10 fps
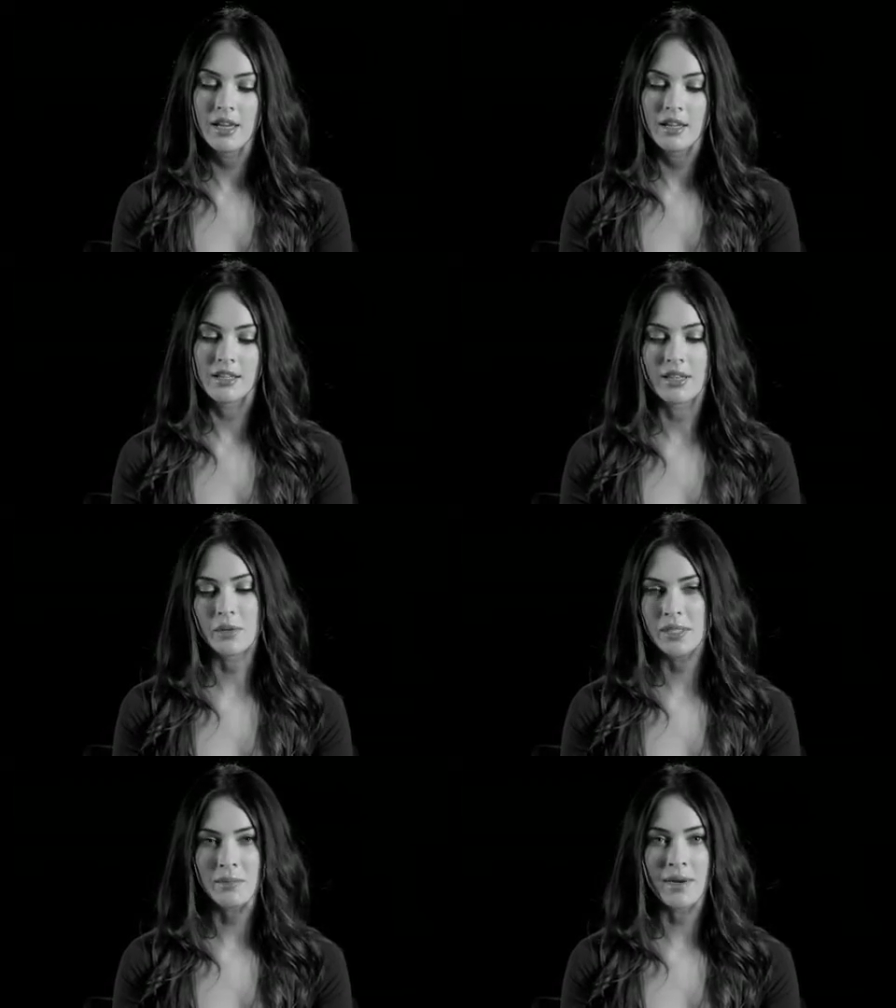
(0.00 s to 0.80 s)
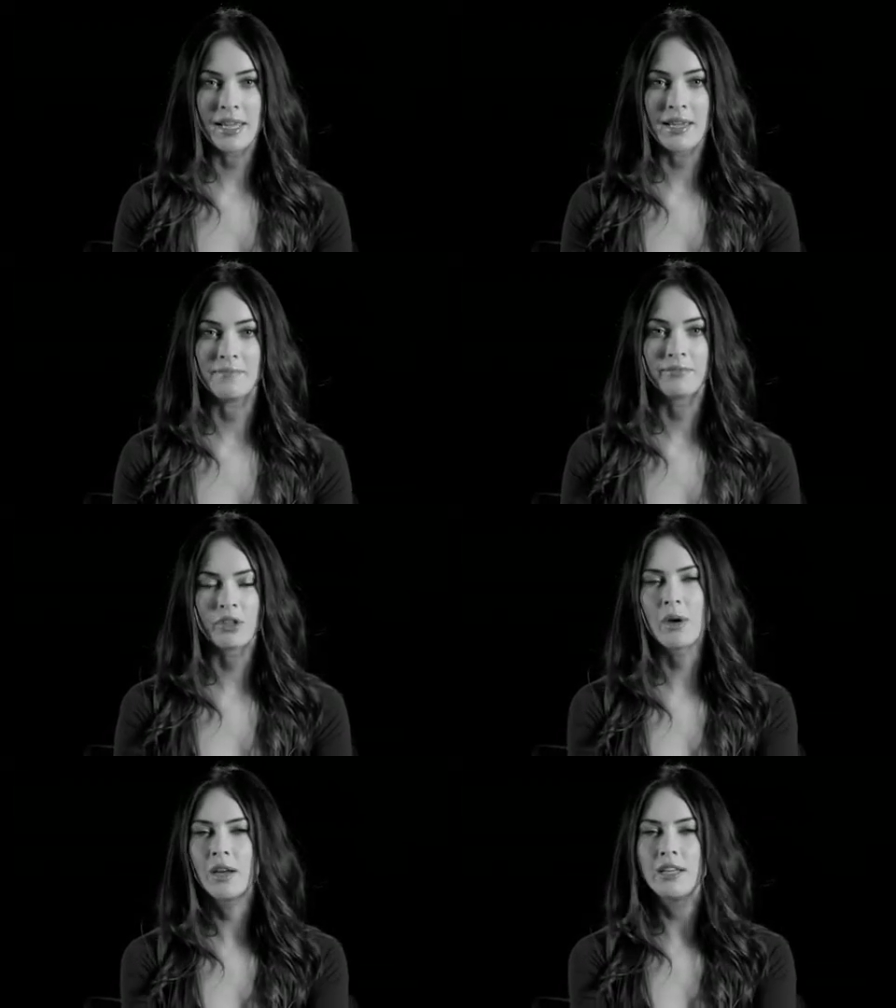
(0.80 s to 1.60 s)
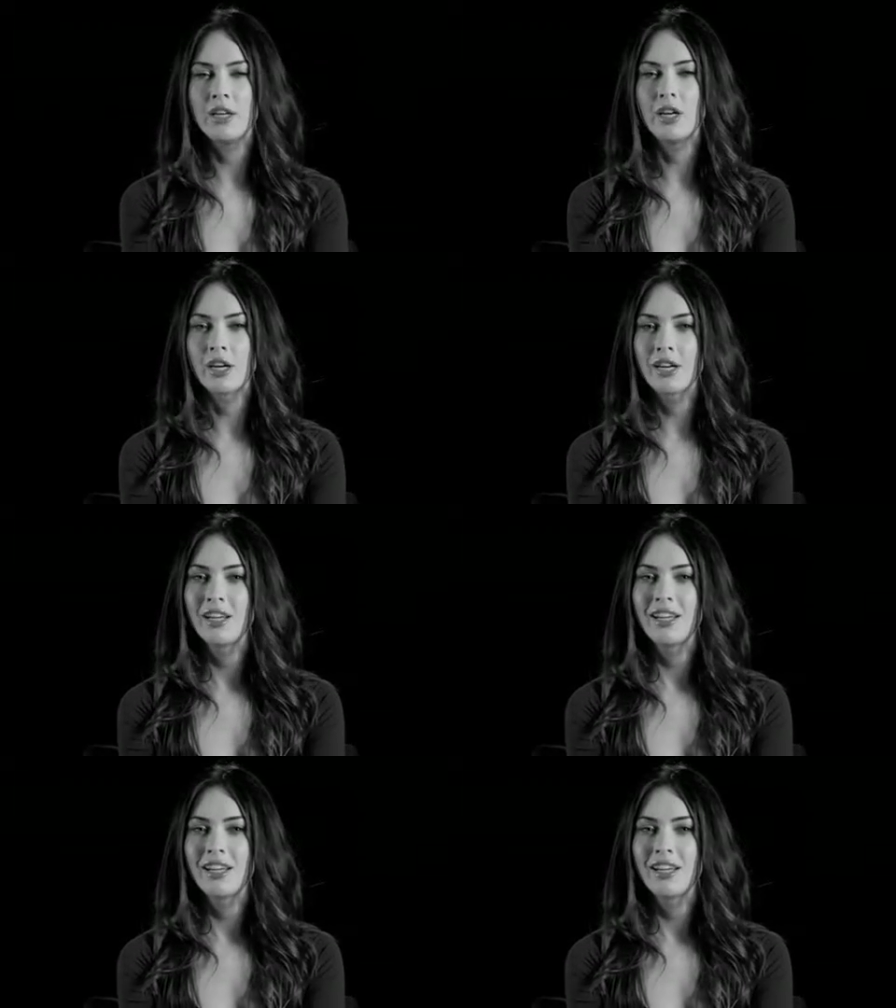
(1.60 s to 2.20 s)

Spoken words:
because that wasn't my name, for about a year,